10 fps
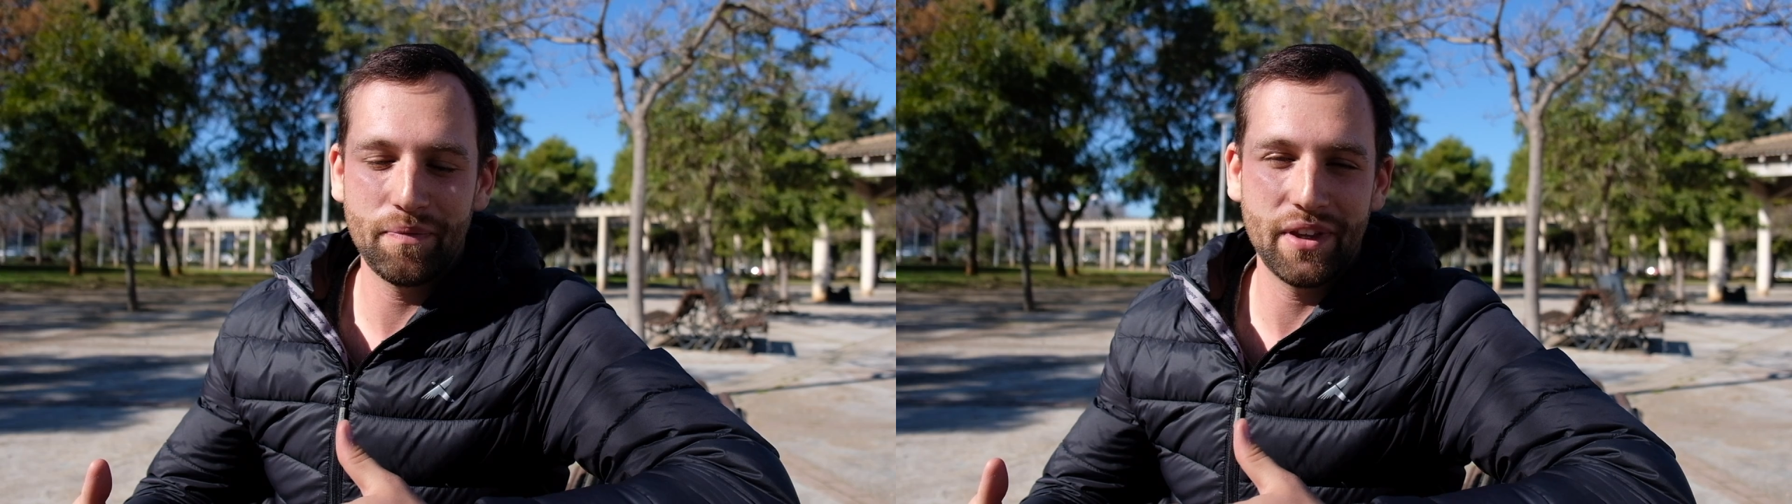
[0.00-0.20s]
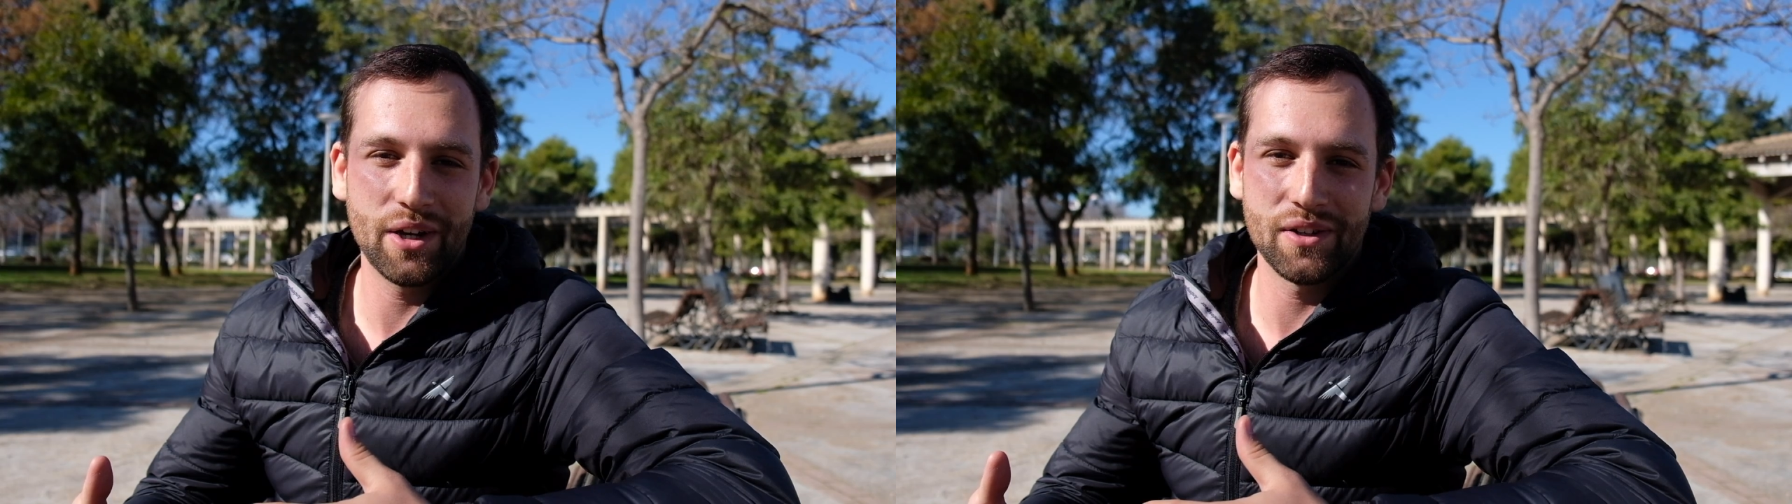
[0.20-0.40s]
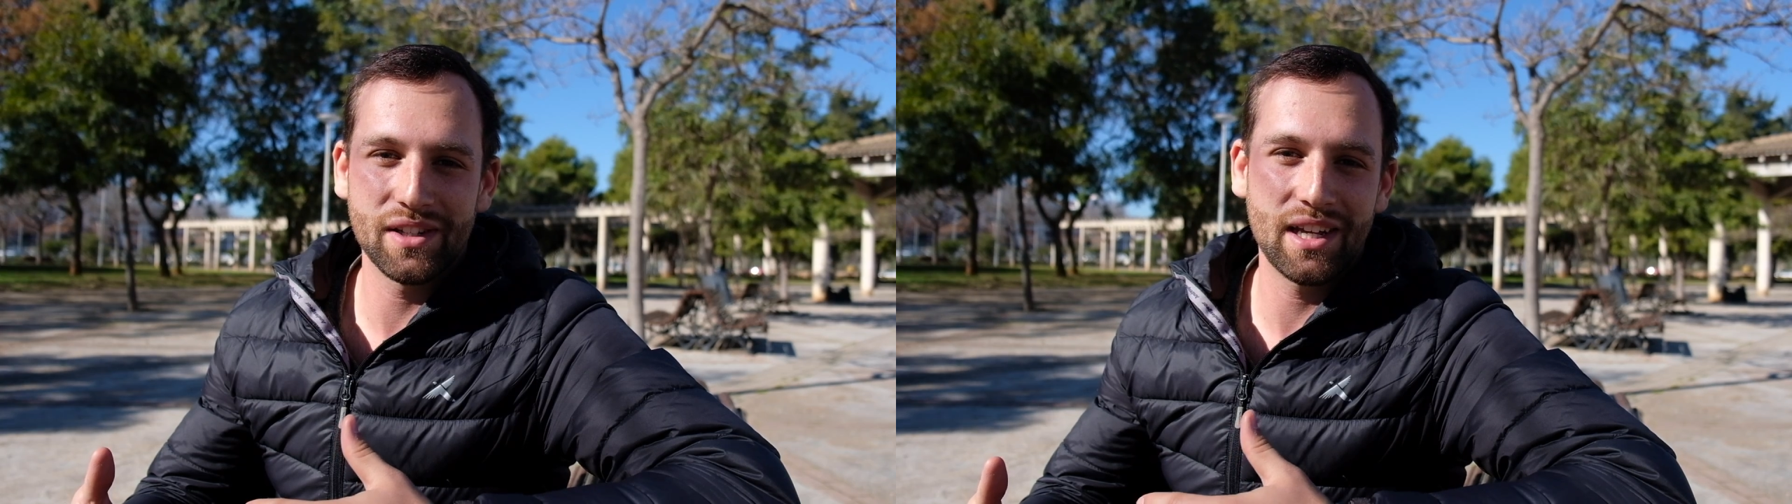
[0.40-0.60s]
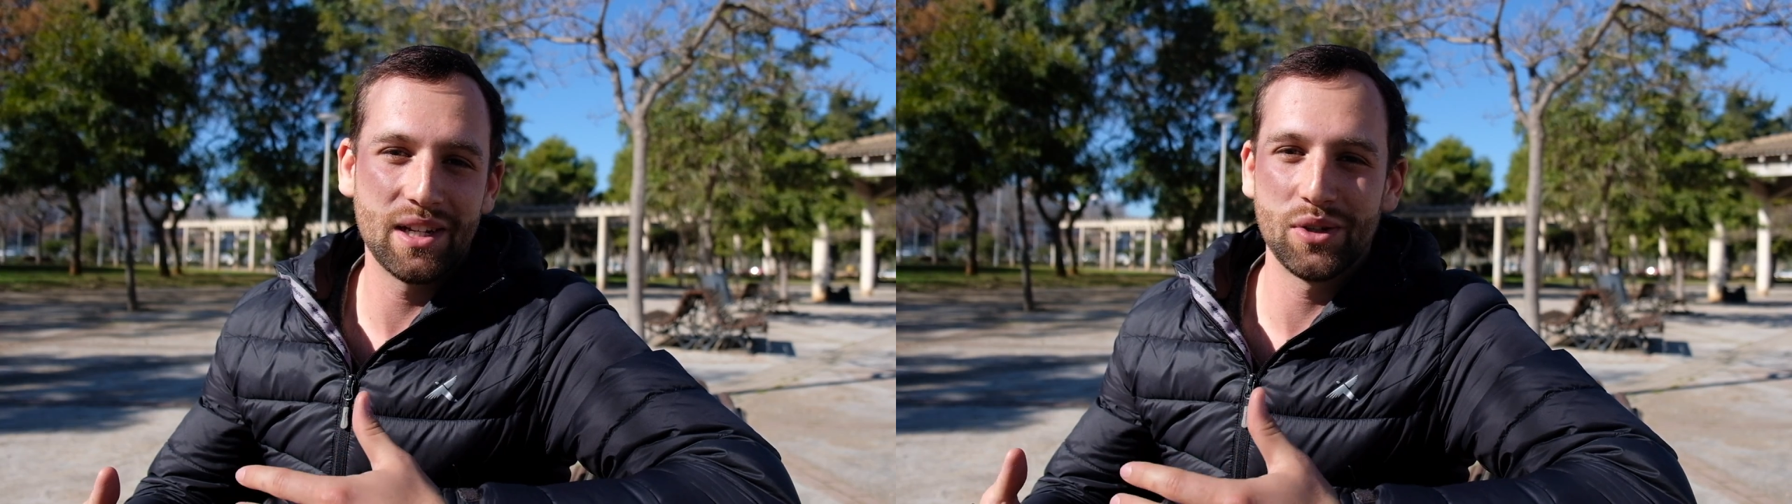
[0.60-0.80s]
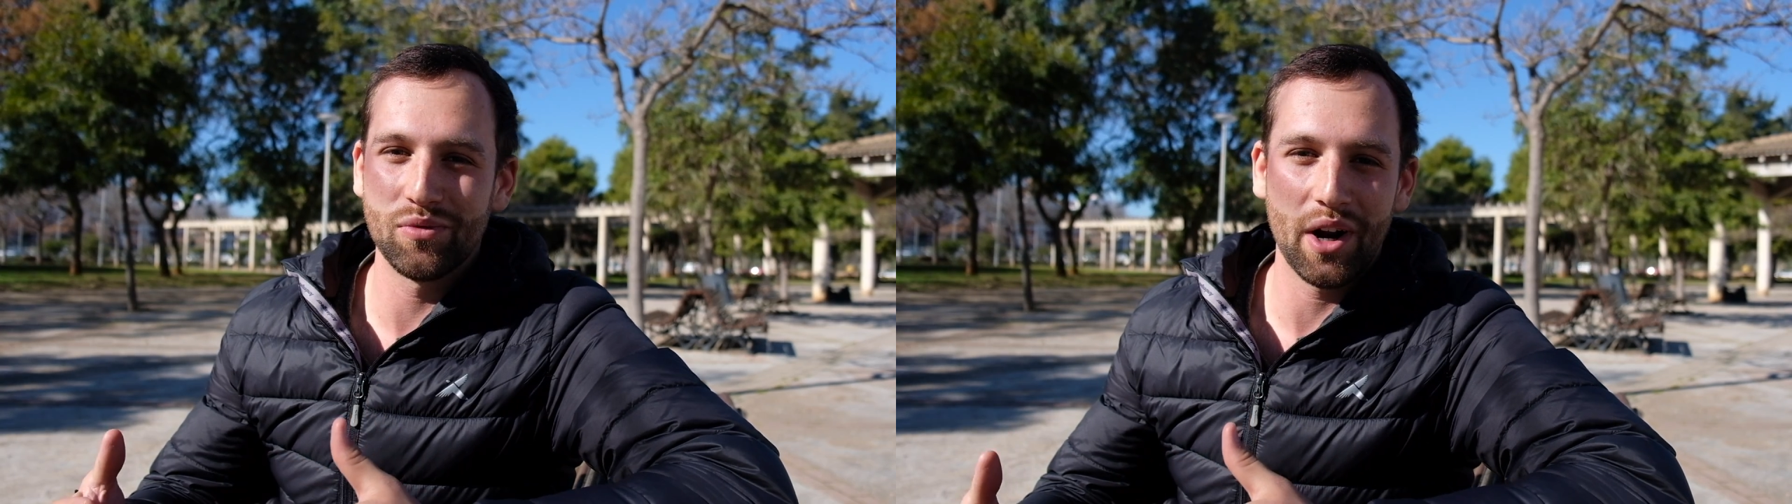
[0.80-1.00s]
there's
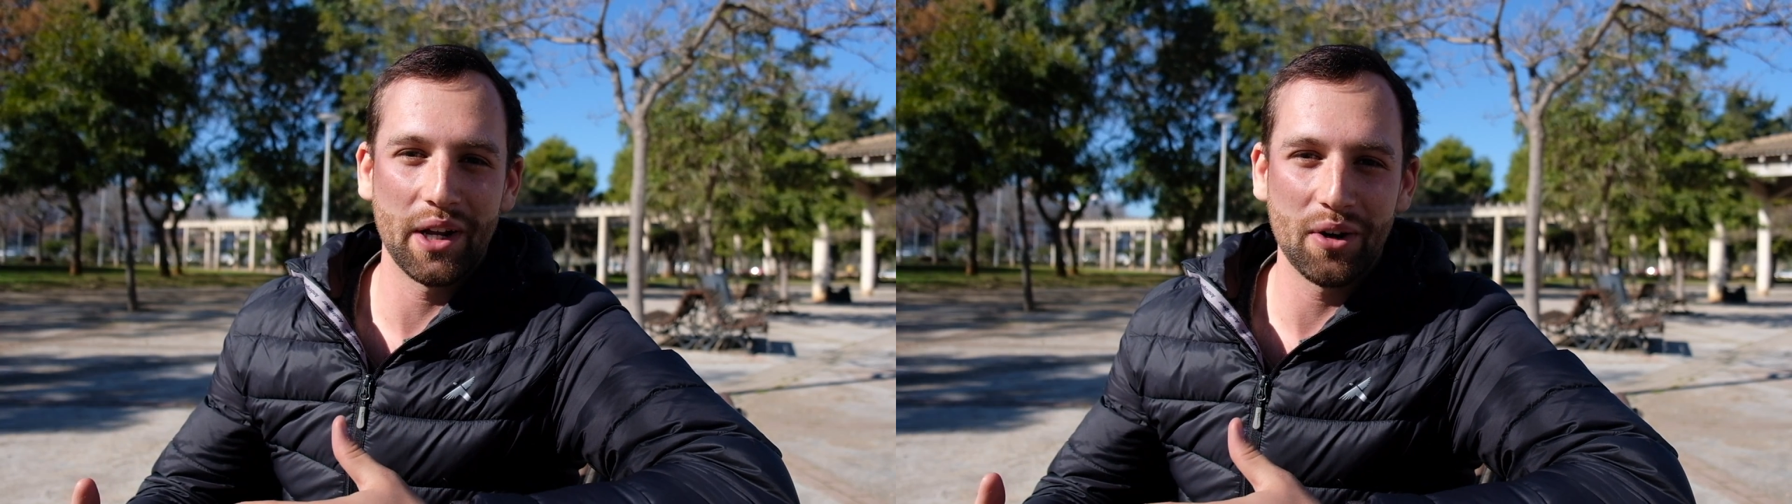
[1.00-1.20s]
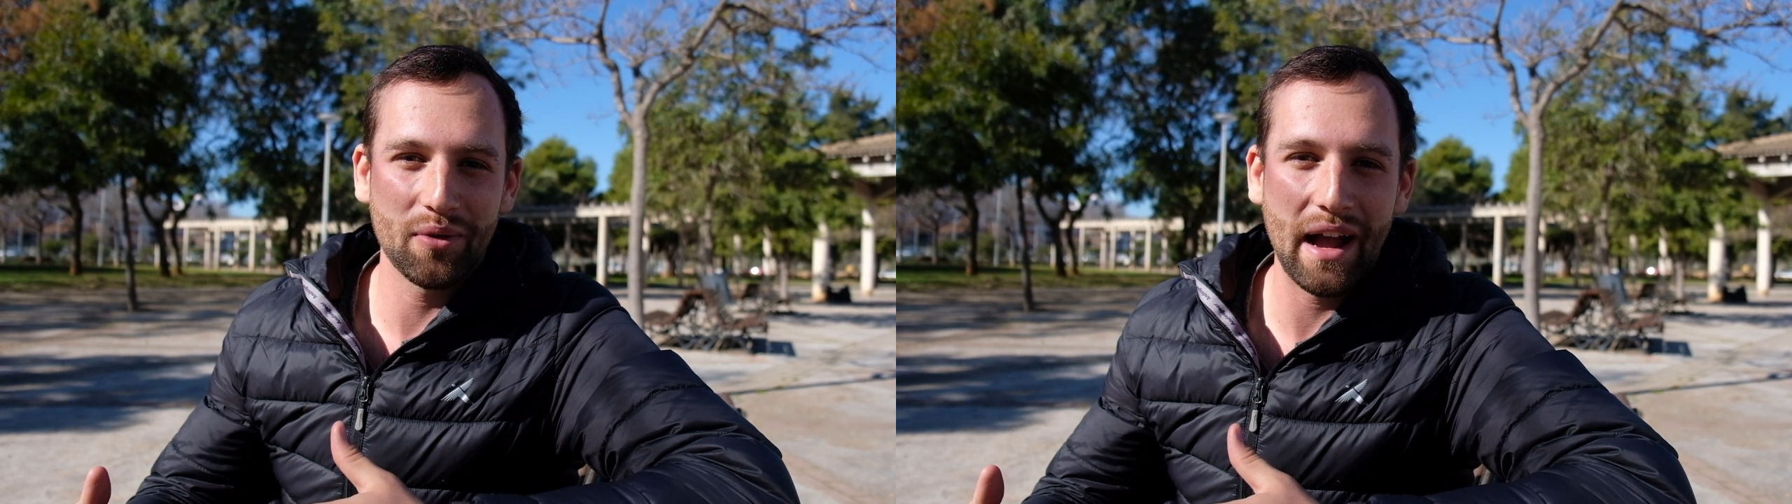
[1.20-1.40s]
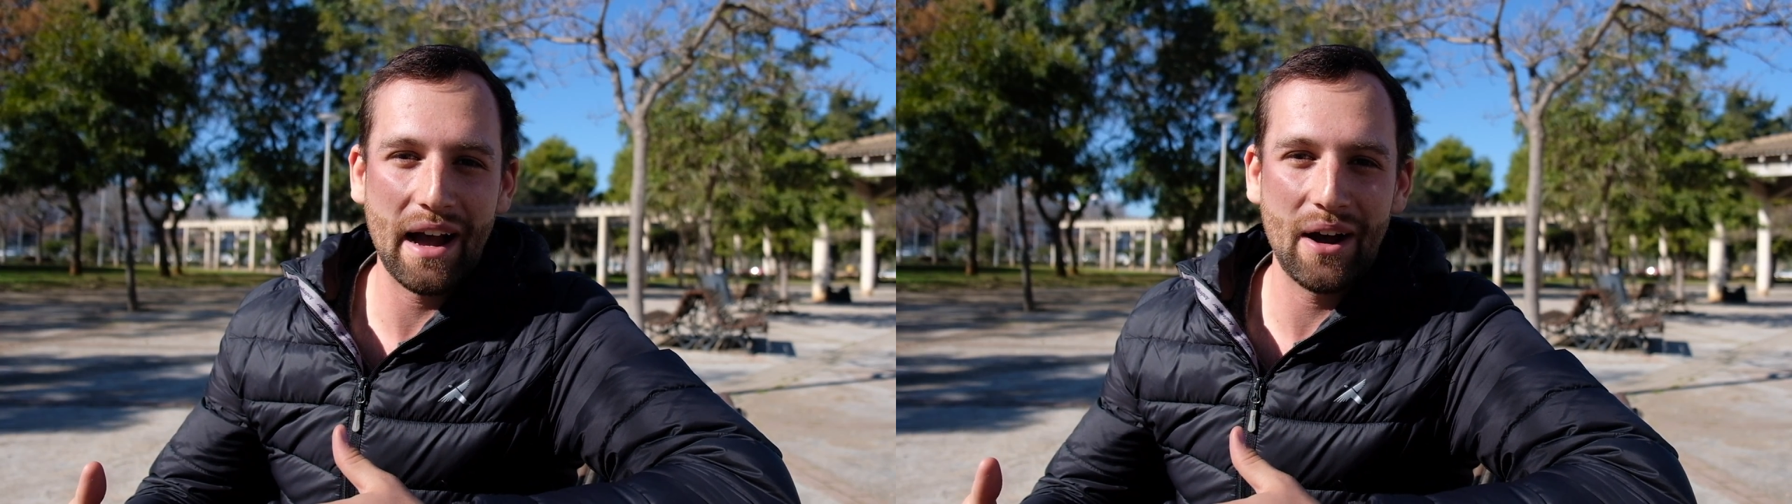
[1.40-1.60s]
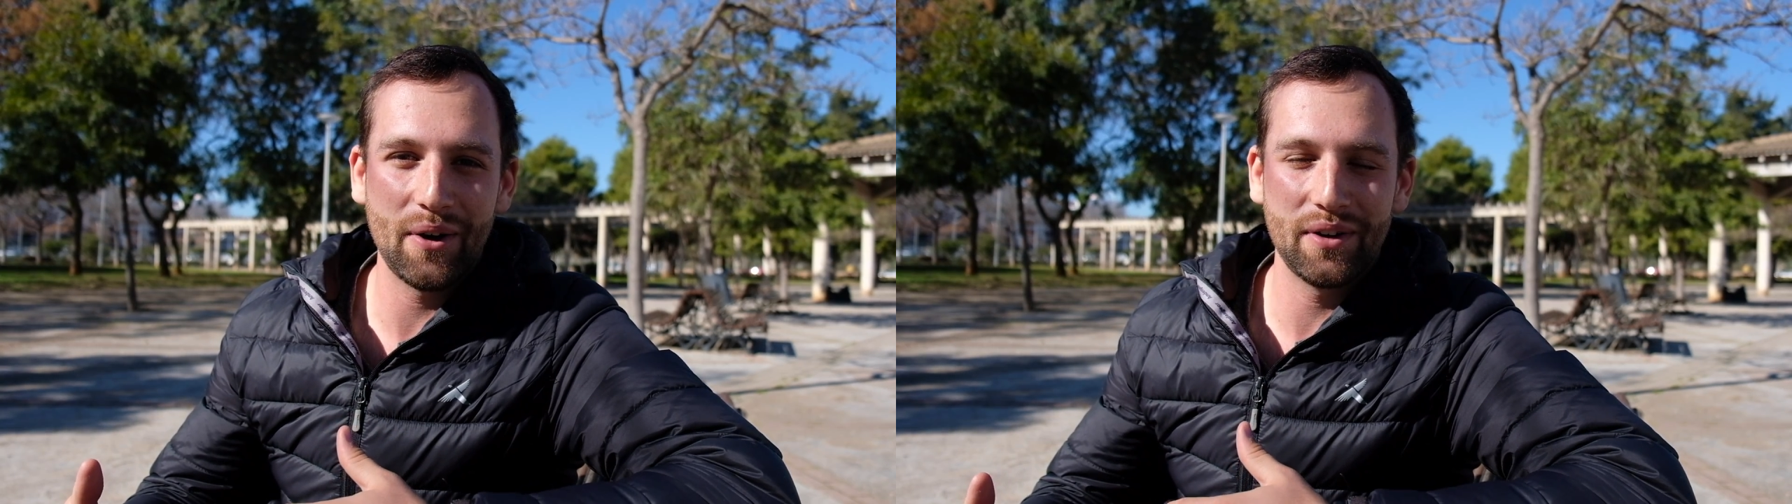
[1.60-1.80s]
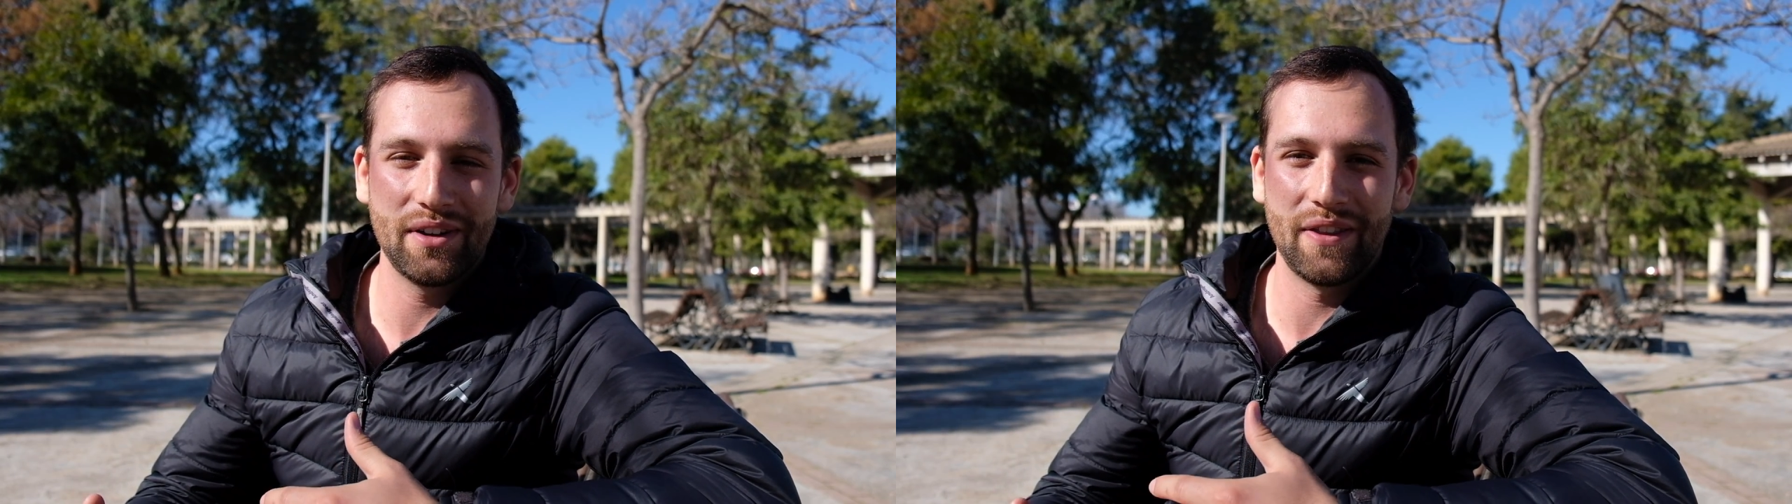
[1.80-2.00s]
kids running
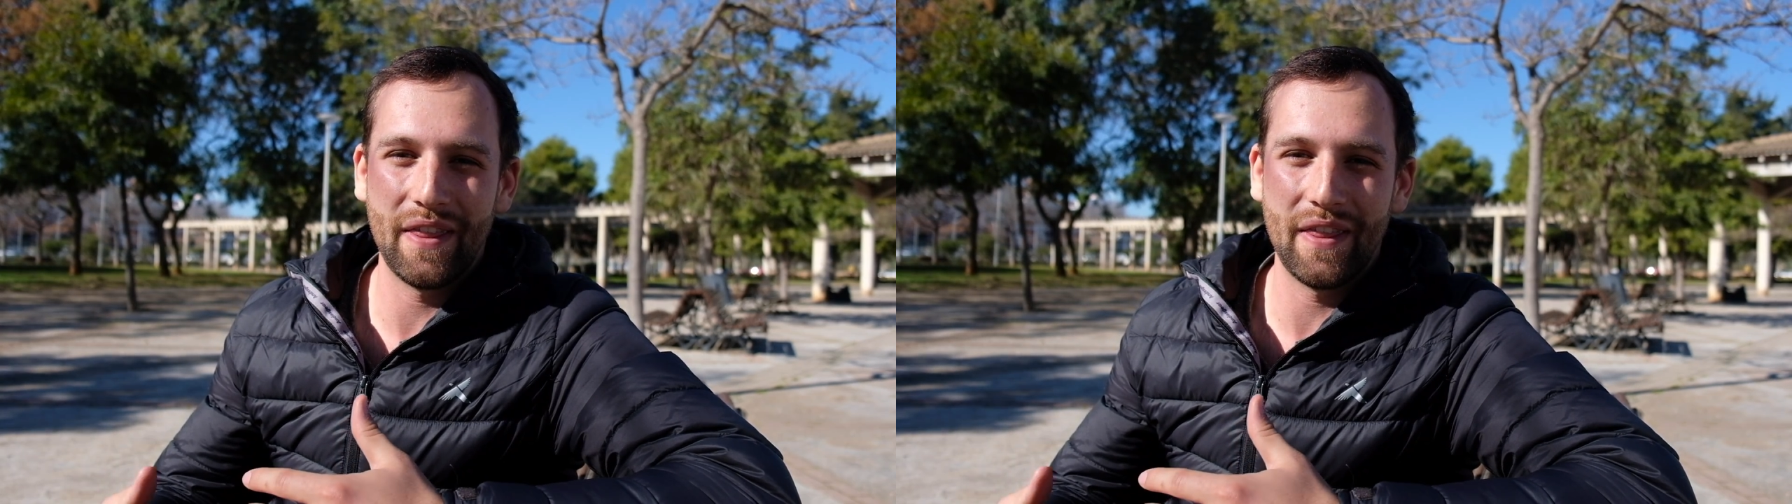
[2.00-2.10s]
around,